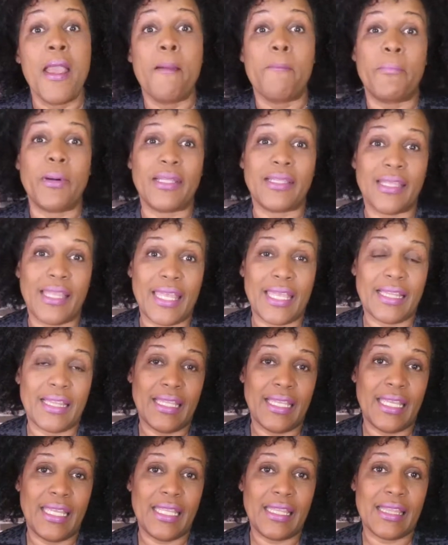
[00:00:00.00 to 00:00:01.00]
But
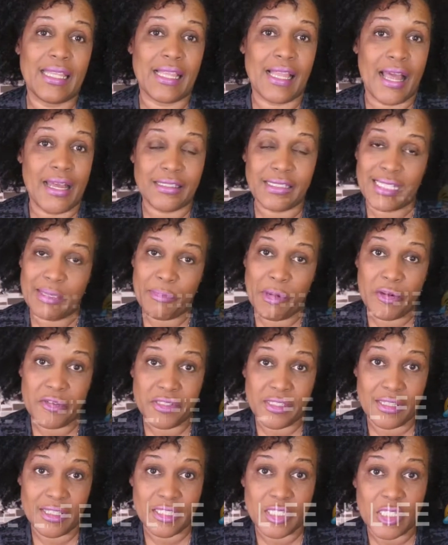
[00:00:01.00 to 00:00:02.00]
lately, the last time I
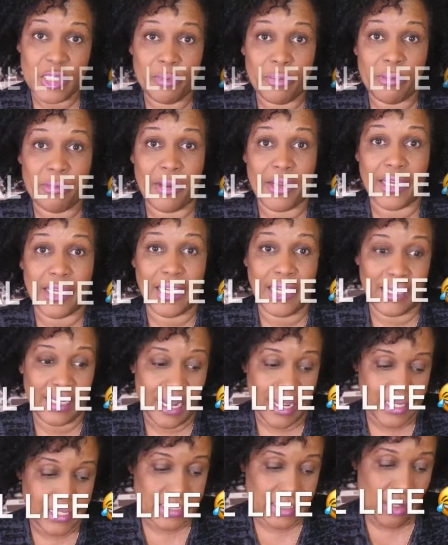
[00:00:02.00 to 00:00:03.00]
was in the supermarket,
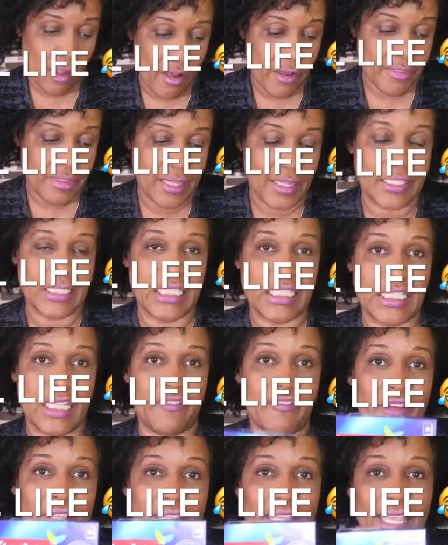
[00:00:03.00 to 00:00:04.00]
I saw this, the
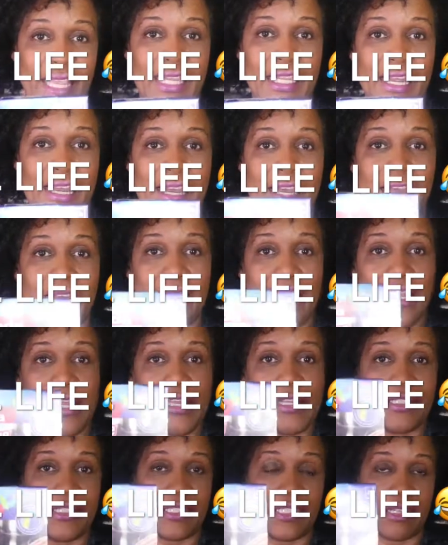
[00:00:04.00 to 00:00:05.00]
Vileda
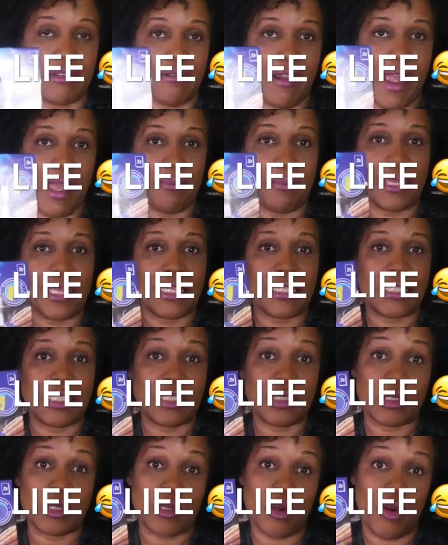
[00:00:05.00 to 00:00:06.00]
Ceramic
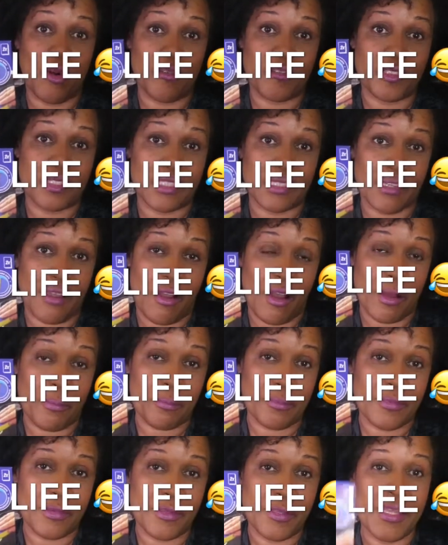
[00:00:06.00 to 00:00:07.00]
Stove
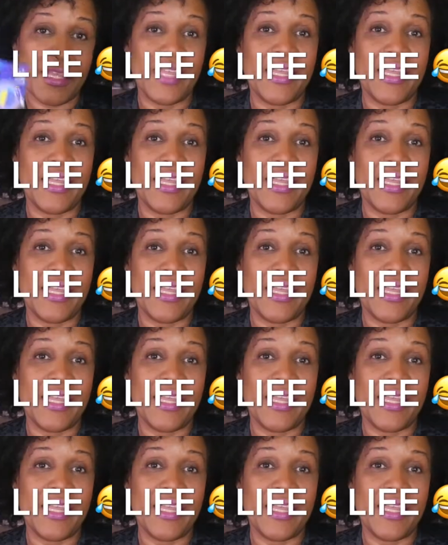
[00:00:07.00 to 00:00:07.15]
Stop.